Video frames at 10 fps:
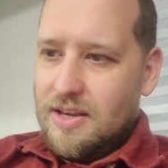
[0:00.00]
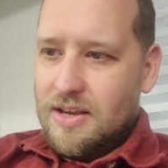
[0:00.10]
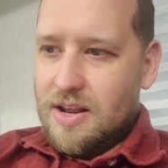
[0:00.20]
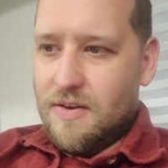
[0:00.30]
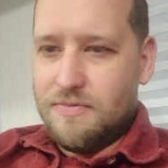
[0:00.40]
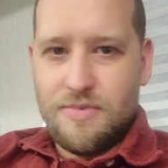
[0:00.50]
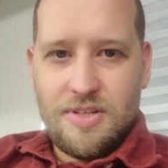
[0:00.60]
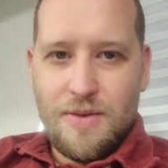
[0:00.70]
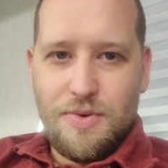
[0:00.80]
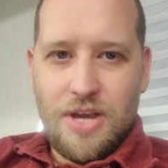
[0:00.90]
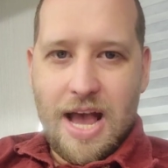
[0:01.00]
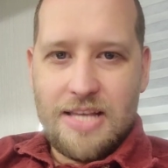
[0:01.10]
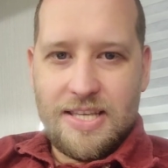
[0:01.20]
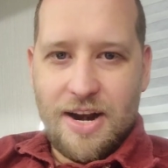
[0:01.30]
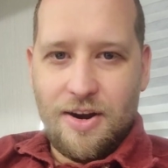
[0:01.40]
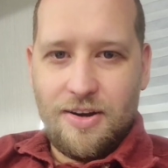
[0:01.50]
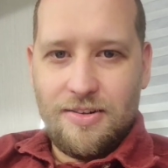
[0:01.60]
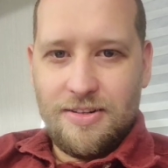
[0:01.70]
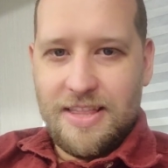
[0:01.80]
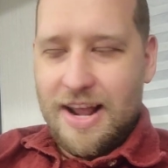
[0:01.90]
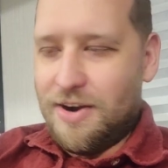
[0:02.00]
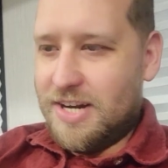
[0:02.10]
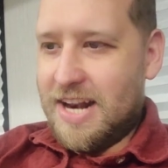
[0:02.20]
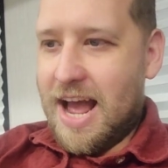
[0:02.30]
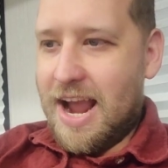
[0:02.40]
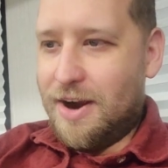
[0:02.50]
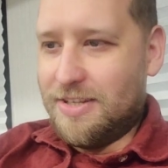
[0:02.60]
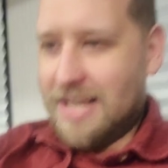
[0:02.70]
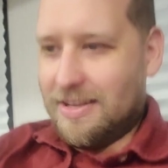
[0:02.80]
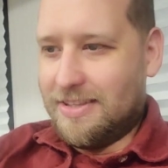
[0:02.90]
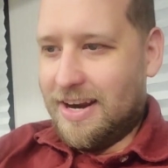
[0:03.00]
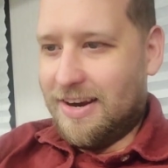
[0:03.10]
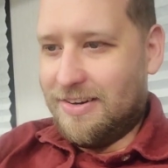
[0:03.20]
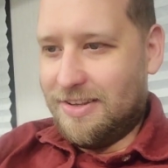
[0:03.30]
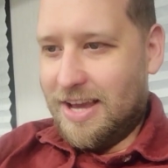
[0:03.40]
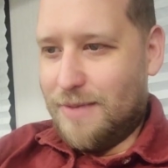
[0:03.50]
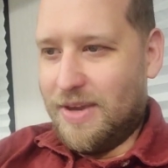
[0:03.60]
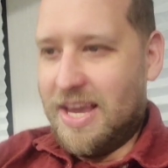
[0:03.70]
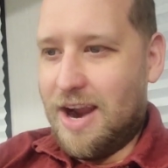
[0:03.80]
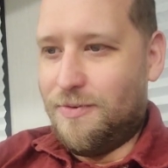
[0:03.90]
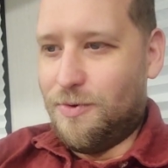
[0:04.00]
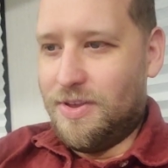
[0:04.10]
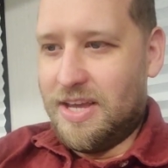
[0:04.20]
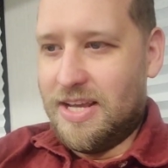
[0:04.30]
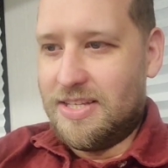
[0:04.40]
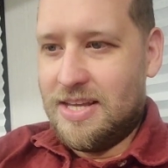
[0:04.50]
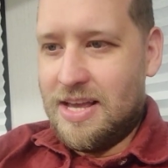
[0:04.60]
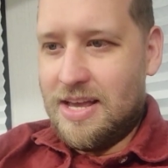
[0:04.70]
you know, some of you guys that are deniers out there, you got to be careful with this.